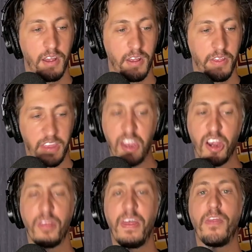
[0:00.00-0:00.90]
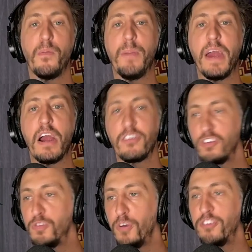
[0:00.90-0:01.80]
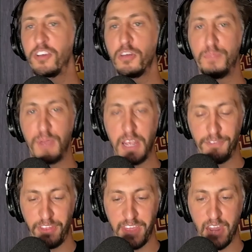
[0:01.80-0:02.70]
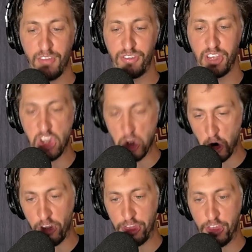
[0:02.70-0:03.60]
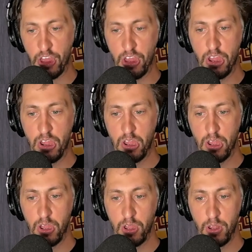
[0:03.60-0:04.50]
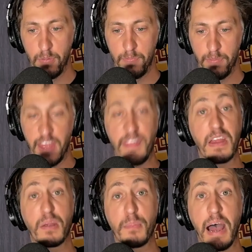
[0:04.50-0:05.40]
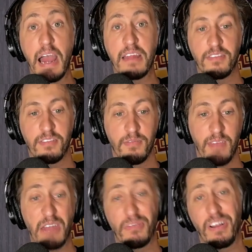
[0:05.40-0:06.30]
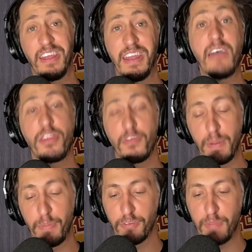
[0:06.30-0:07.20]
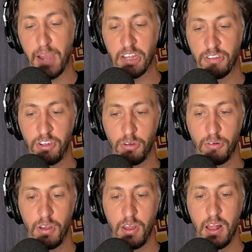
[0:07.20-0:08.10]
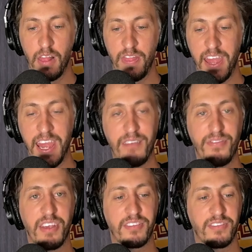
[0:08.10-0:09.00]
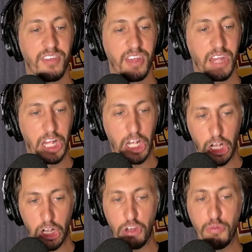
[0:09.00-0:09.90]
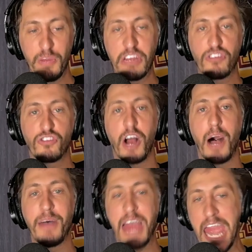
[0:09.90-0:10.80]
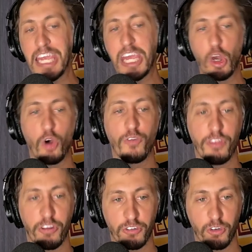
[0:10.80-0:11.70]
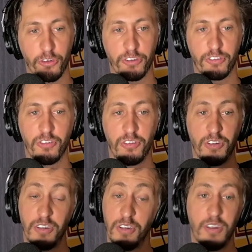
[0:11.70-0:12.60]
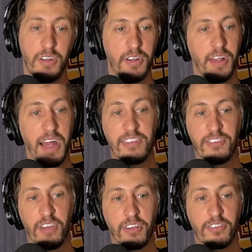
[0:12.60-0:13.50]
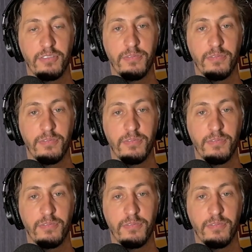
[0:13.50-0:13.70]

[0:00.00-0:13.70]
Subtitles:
The year that the Bears are supposed to compete for the NFC North, in their minds, and really in other people's minds too, they have this looming drama hanging over their shoulders. That sucks.